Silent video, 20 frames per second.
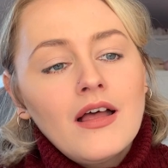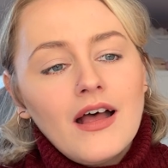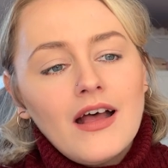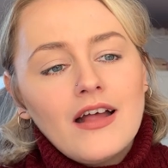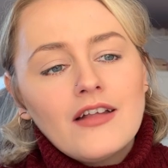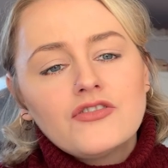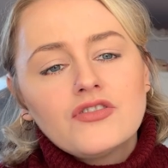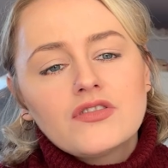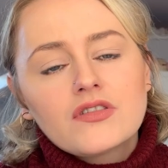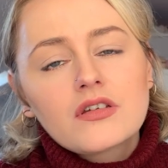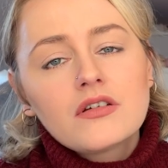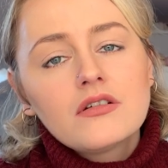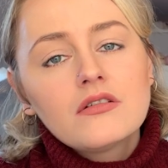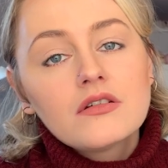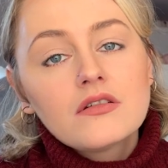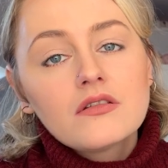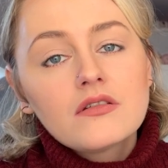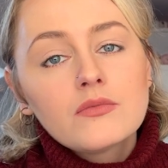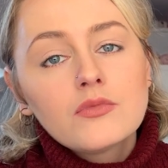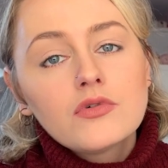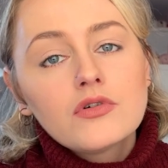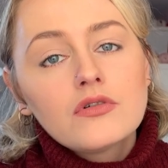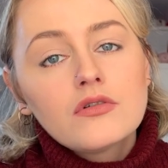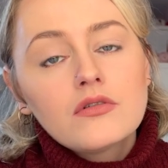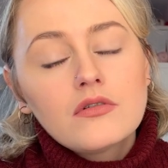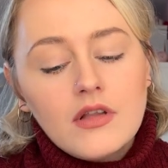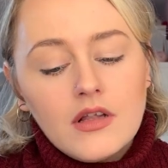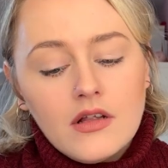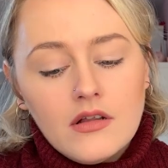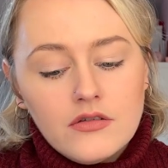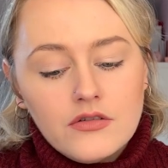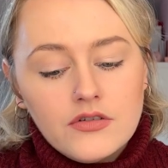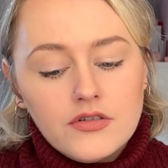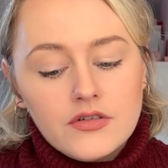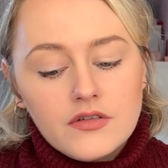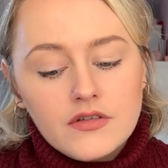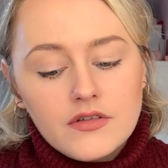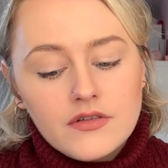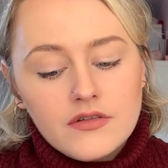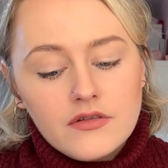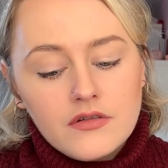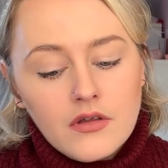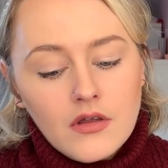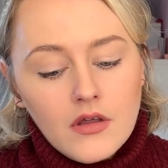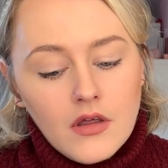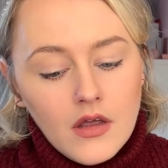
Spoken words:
and just coddle them all and just